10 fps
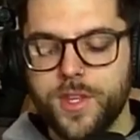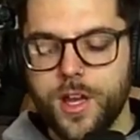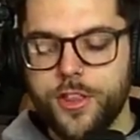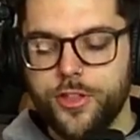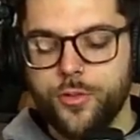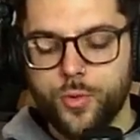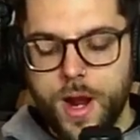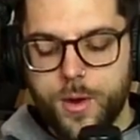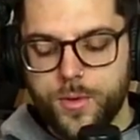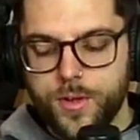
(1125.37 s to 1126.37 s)

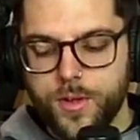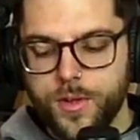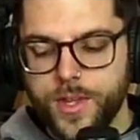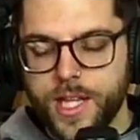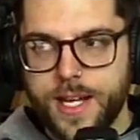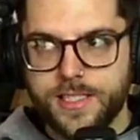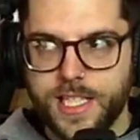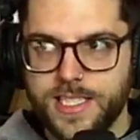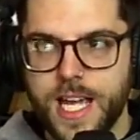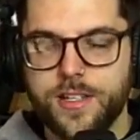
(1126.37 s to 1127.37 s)
throughout the last
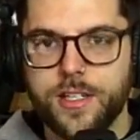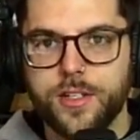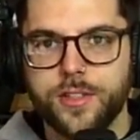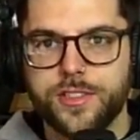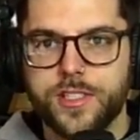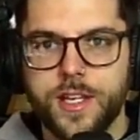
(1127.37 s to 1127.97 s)
like 10 years,